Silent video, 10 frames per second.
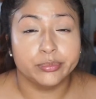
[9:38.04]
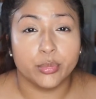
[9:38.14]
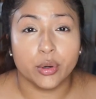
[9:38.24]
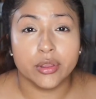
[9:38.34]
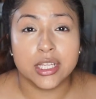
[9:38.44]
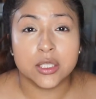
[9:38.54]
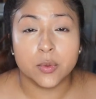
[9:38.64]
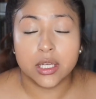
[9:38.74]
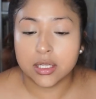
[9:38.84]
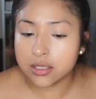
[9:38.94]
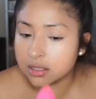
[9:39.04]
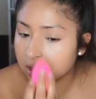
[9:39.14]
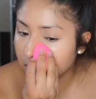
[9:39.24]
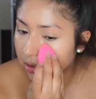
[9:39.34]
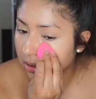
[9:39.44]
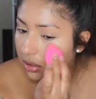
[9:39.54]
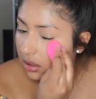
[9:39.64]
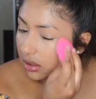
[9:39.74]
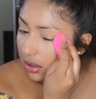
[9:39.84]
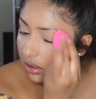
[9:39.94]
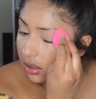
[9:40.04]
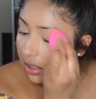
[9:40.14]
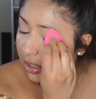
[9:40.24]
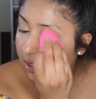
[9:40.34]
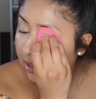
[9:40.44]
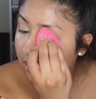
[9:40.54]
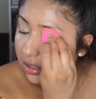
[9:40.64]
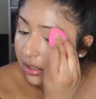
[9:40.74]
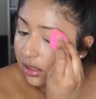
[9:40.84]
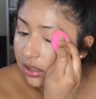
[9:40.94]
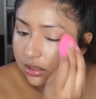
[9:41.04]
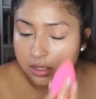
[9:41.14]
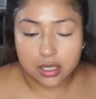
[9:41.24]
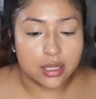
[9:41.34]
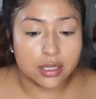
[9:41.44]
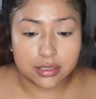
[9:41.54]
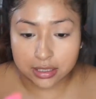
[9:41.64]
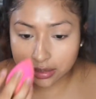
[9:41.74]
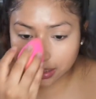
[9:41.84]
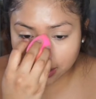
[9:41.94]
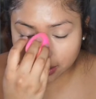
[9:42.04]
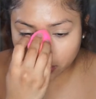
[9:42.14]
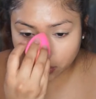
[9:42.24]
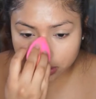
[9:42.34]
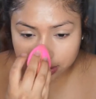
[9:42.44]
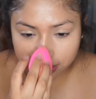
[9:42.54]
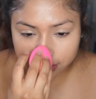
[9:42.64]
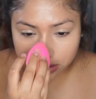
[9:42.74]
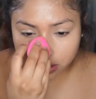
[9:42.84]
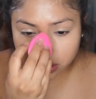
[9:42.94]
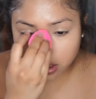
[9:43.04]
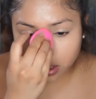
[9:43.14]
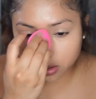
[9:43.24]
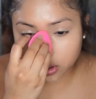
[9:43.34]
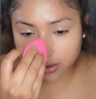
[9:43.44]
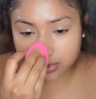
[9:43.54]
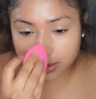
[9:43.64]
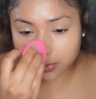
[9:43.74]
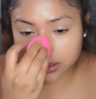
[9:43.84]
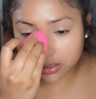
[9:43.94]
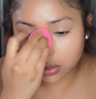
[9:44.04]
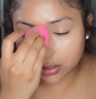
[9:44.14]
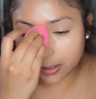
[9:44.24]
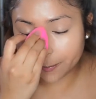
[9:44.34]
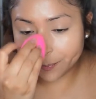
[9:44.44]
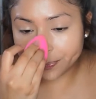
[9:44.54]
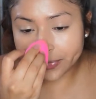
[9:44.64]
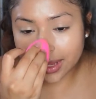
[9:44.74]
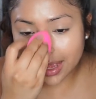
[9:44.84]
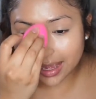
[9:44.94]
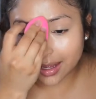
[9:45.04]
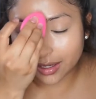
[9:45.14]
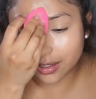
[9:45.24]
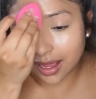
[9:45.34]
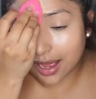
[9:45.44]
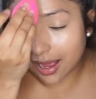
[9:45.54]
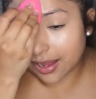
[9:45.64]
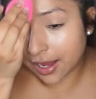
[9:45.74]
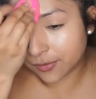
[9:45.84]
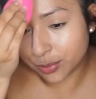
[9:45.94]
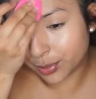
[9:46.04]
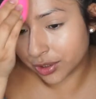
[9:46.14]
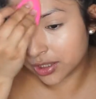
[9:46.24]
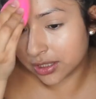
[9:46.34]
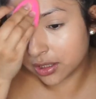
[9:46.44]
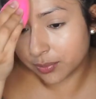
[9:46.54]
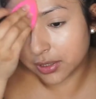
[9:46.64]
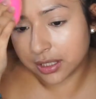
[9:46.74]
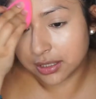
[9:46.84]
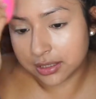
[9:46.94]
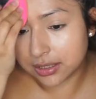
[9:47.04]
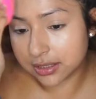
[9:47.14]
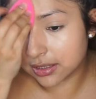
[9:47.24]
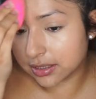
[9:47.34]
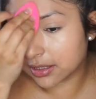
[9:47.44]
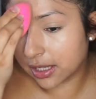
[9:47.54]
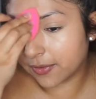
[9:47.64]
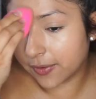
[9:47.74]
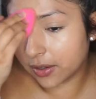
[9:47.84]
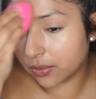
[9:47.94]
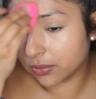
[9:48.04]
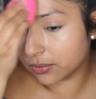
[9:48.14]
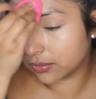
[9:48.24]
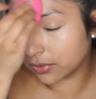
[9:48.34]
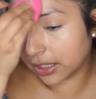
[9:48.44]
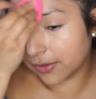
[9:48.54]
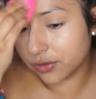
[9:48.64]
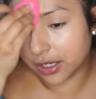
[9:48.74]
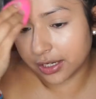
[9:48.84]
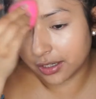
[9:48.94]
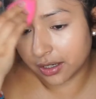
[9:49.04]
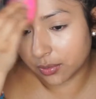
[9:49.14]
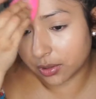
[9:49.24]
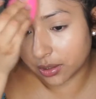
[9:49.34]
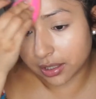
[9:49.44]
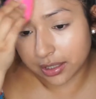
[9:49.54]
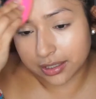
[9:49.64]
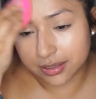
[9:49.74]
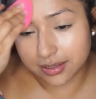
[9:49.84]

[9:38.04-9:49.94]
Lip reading: Born This Way concealer, I think it is. It's like that one that looks like the Tarte Shape Tape essentially. And I have to purchase it because if I don't, like I've tried it at work and